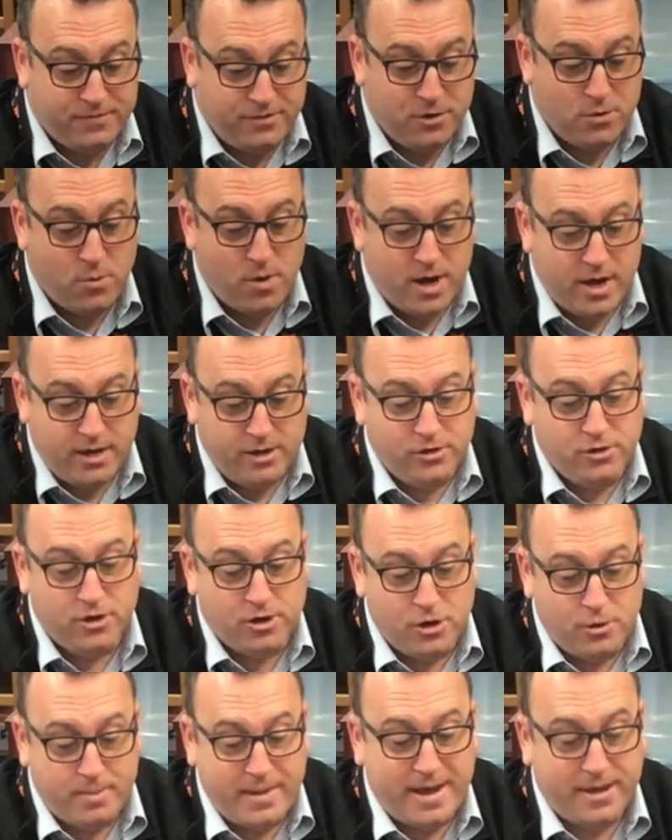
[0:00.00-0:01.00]
if you want. You can
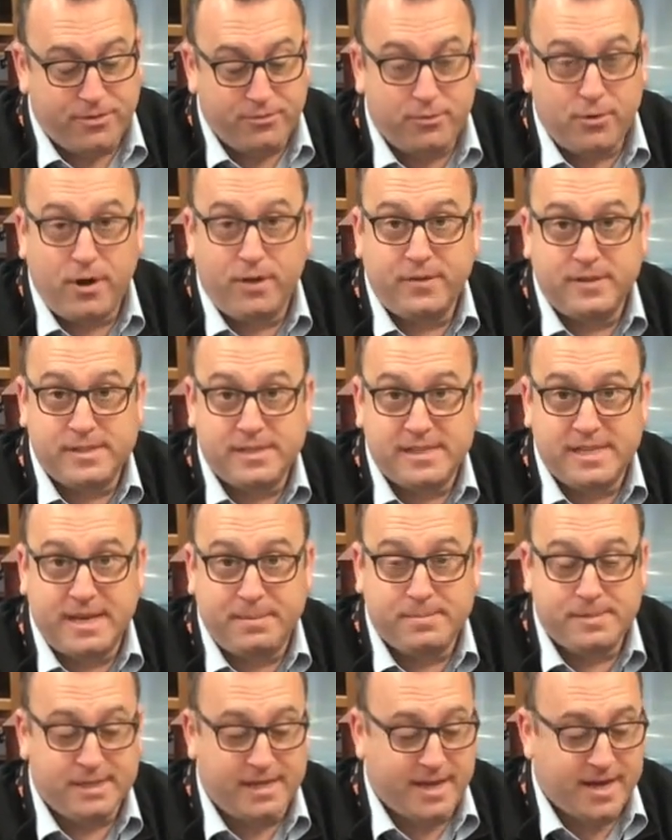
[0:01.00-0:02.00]
go back through all the
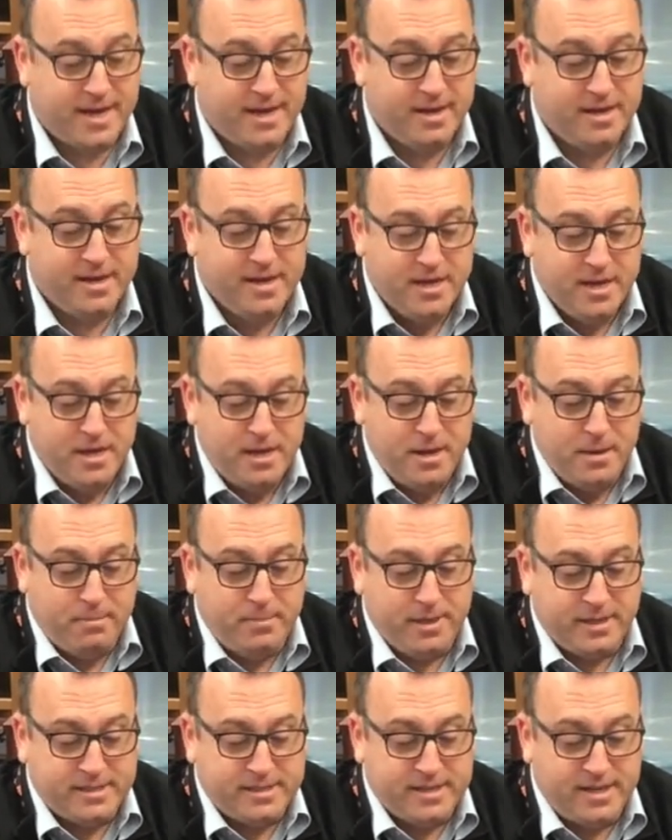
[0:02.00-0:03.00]
steps again,
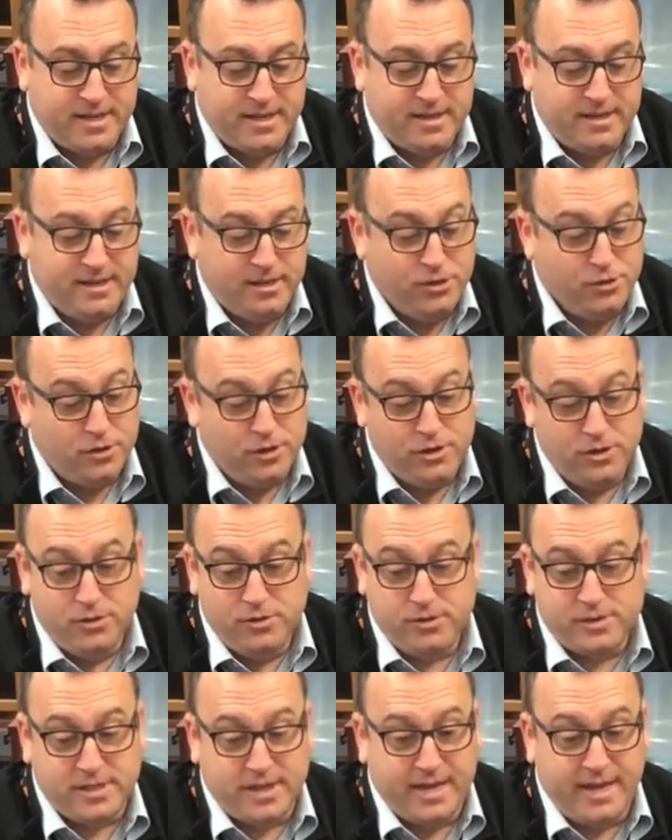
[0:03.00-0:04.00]
but you can
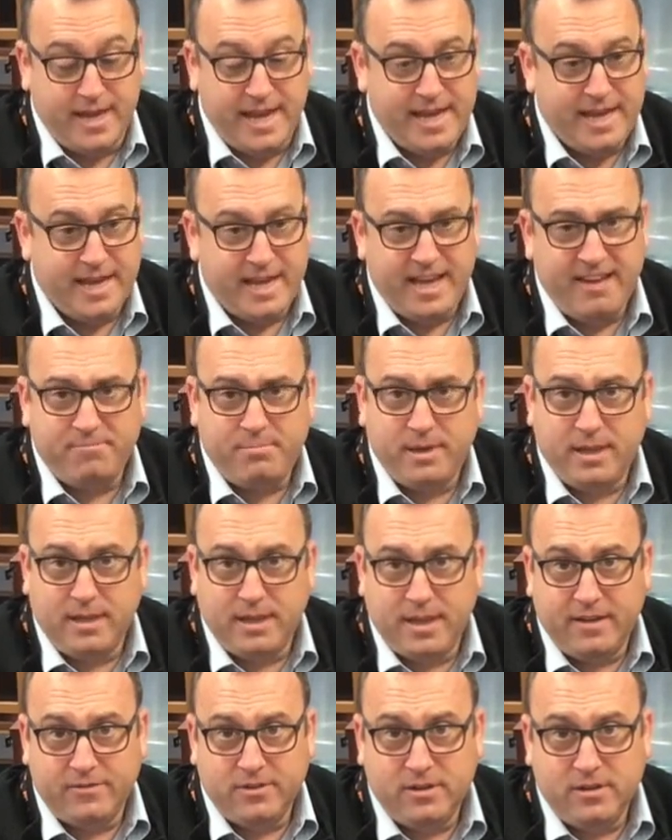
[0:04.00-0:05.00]
use an 8.5 by
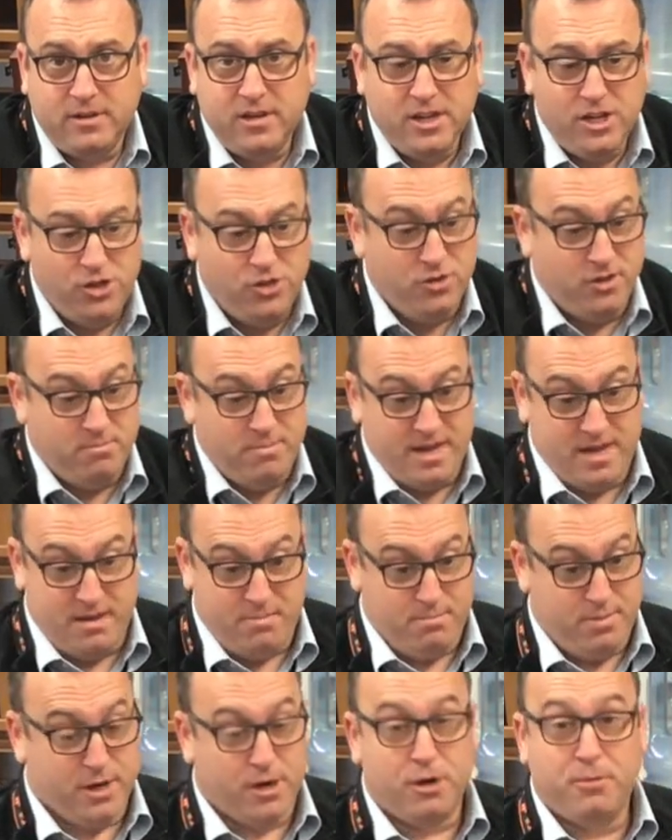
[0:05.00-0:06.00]
11. You can make a
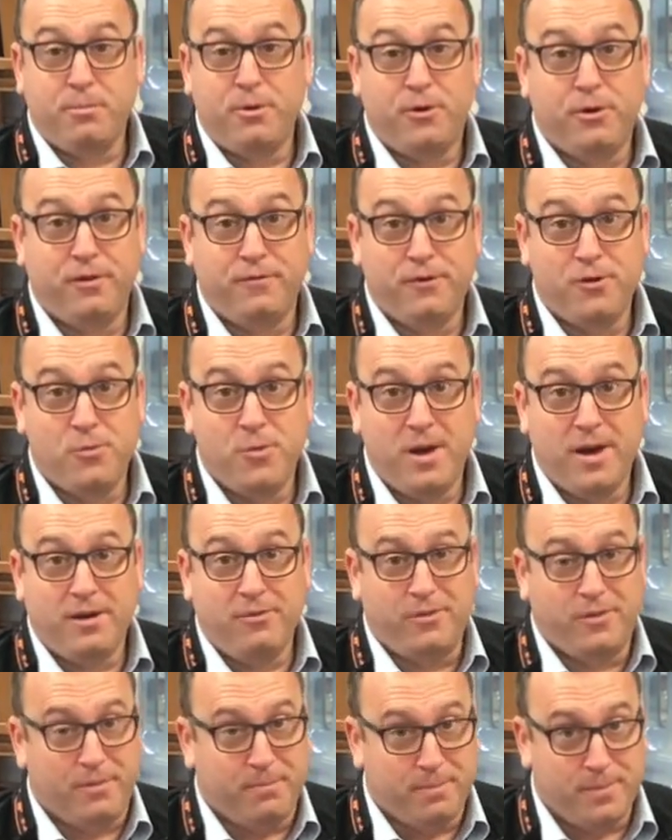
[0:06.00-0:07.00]
bigger boat if you
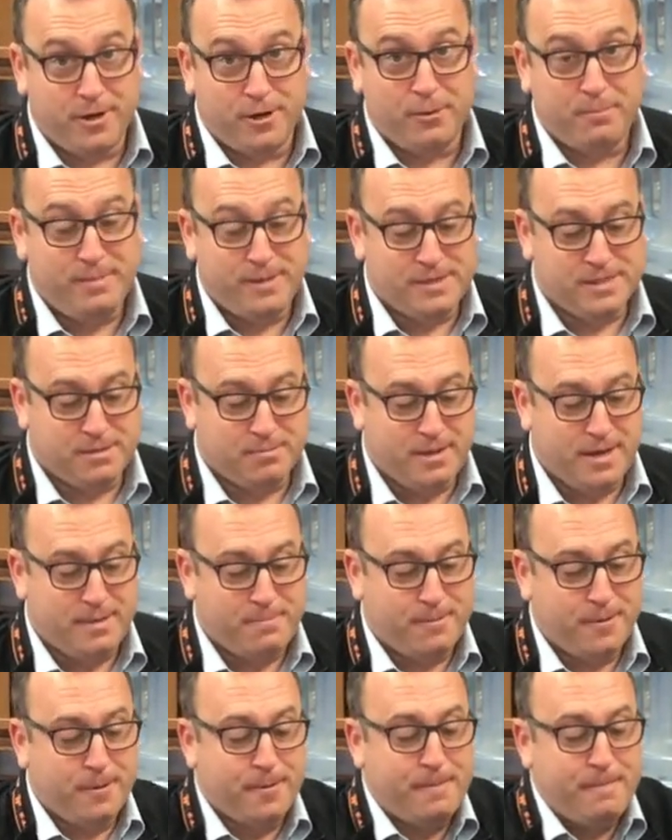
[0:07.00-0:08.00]
want with a bigger piece of
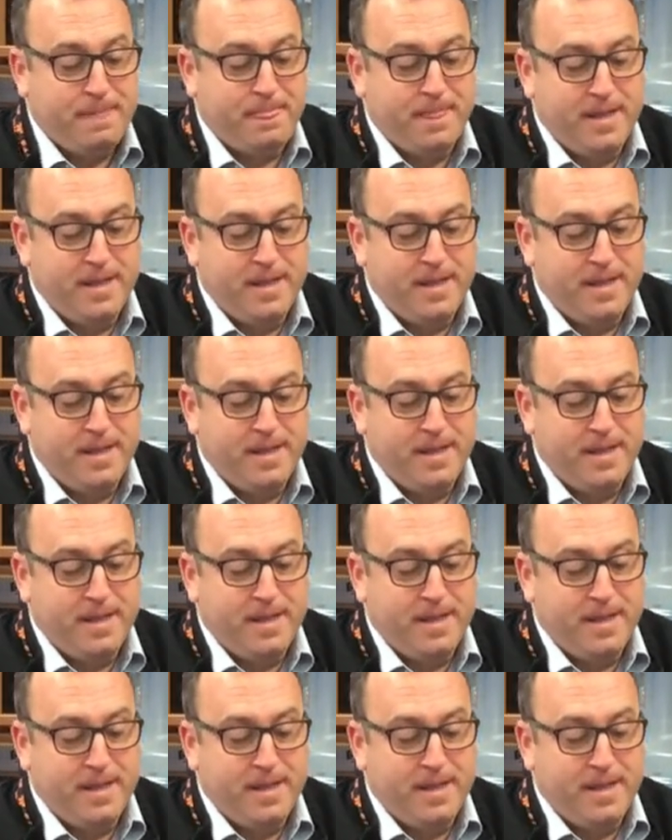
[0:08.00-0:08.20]
paper,